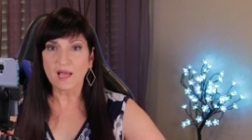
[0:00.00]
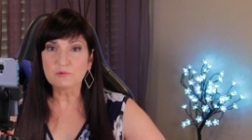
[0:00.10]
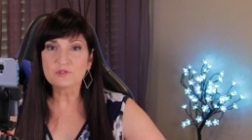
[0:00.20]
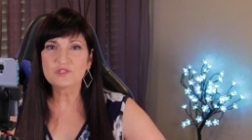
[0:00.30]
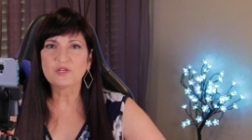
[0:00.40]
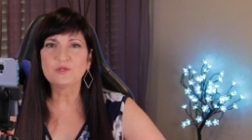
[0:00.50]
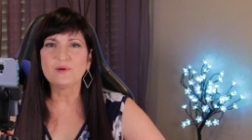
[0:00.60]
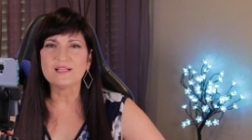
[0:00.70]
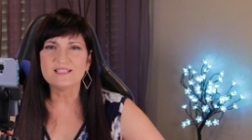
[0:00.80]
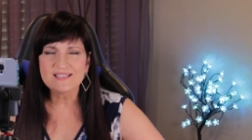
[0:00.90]
I will show you
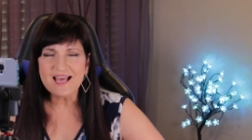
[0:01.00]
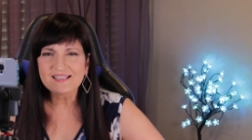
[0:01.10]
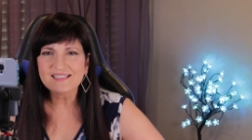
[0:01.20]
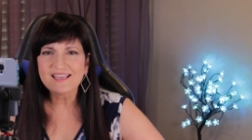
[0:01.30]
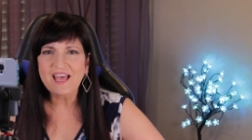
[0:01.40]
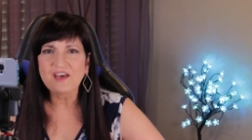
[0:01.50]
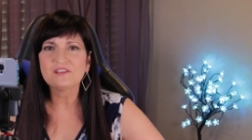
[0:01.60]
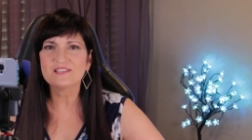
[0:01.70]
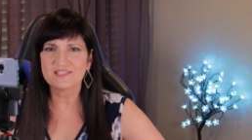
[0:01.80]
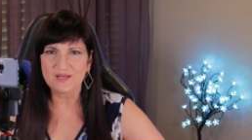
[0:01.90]
exactly how
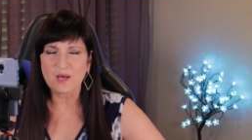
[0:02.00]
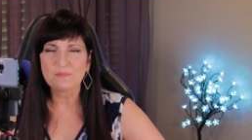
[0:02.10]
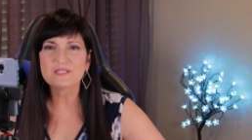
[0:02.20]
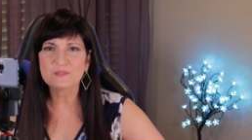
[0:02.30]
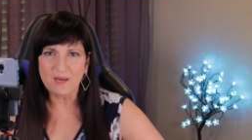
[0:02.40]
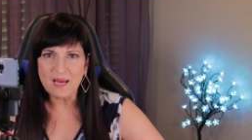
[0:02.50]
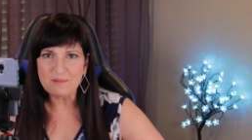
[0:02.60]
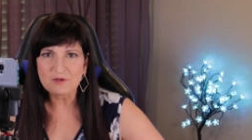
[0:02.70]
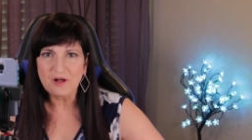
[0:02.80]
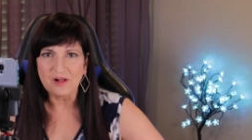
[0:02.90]
to stop
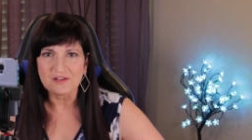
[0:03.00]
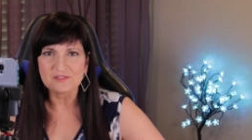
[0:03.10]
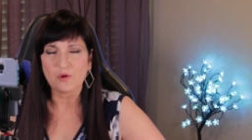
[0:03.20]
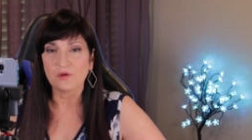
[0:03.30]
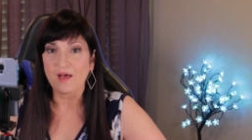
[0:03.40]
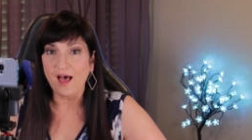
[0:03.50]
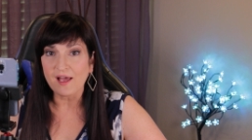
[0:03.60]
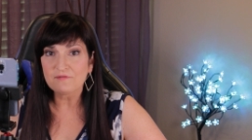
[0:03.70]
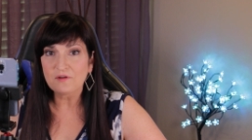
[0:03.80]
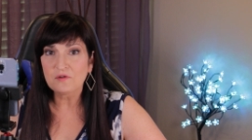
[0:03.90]
spam calls on
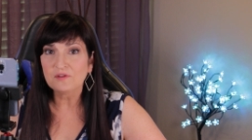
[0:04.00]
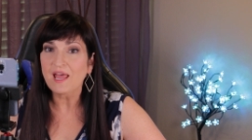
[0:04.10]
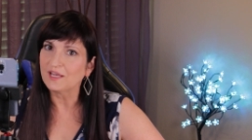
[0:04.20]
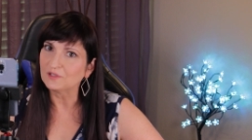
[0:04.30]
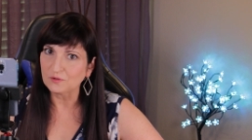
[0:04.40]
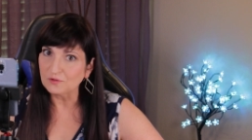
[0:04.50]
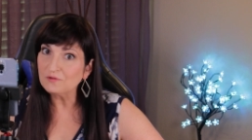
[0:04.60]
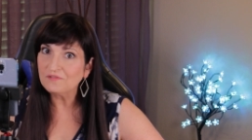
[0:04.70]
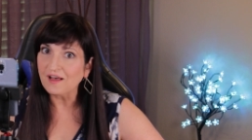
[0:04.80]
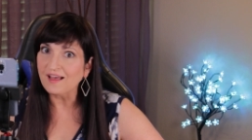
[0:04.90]
iPhone and Google
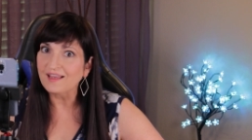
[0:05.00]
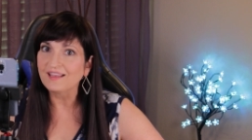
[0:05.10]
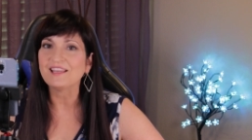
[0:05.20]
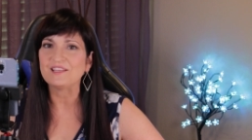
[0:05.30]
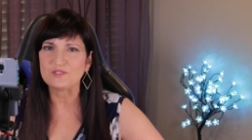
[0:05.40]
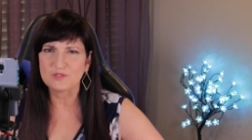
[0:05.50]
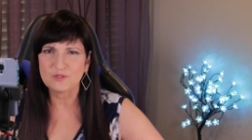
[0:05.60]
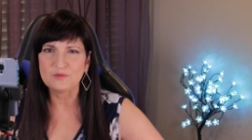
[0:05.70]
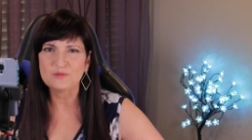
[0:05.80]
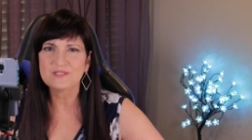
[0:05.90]
Fi in two